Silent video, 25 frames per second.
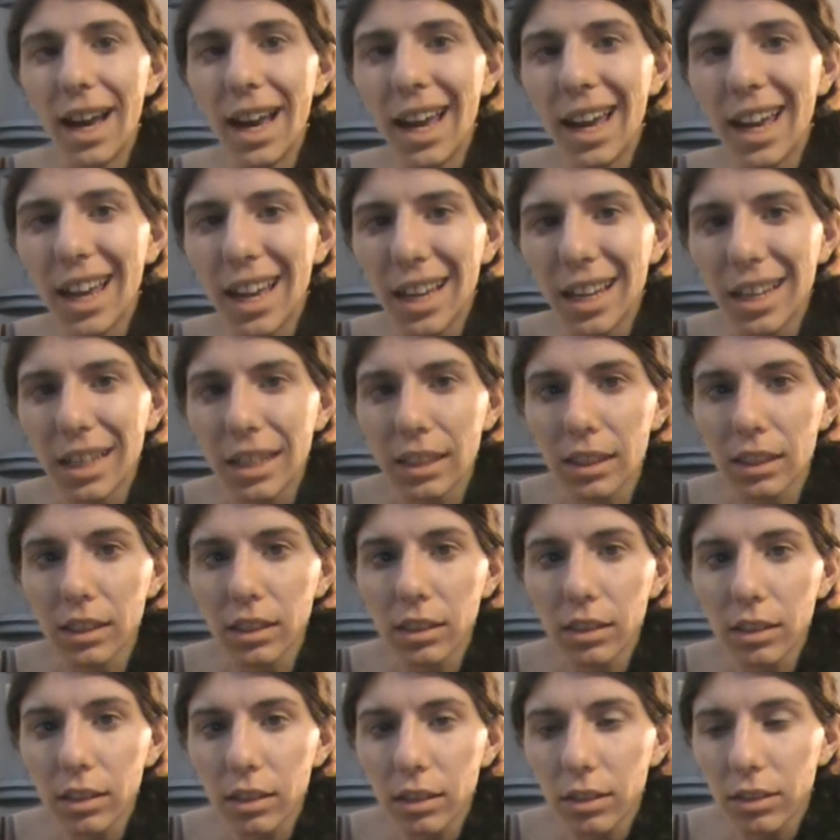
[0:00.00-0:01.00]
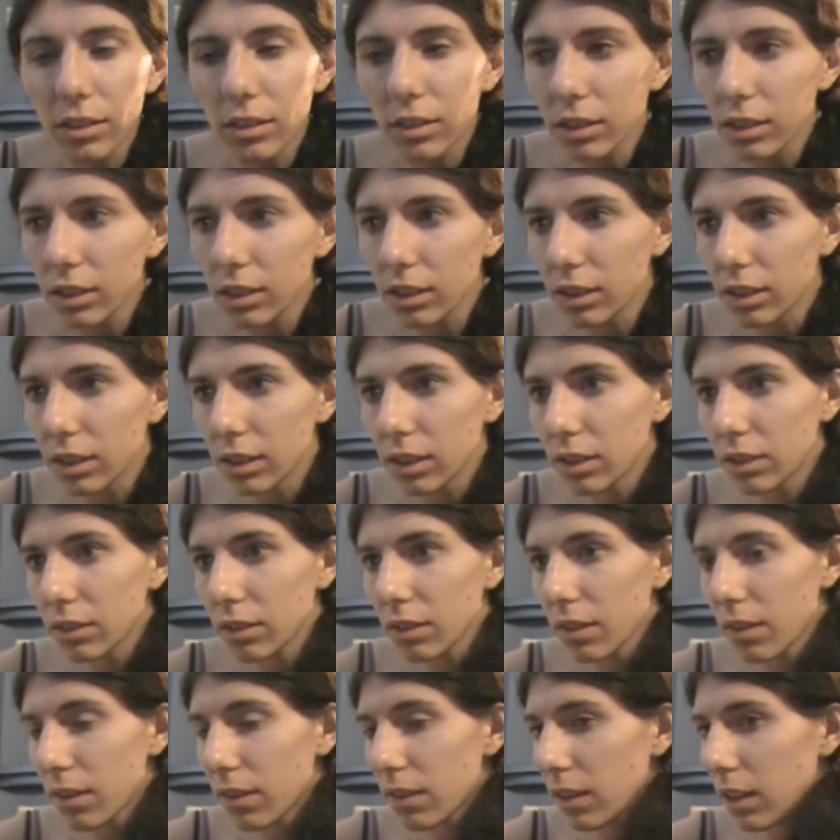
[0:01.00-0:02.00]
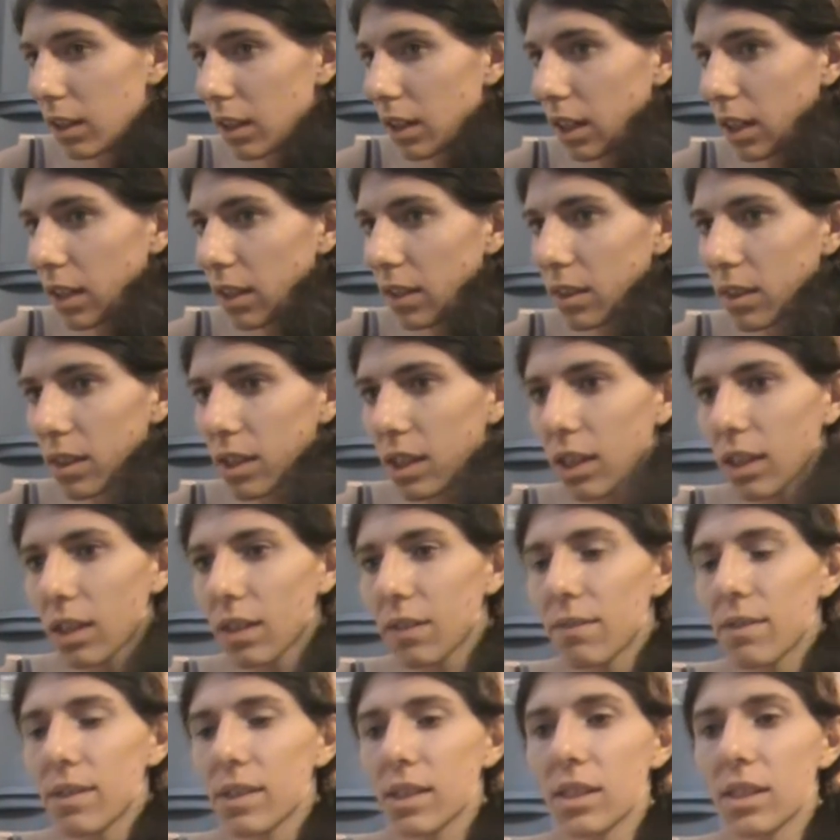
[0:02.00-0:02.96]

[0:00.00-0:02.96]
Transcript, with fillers: And the only other thing I can think of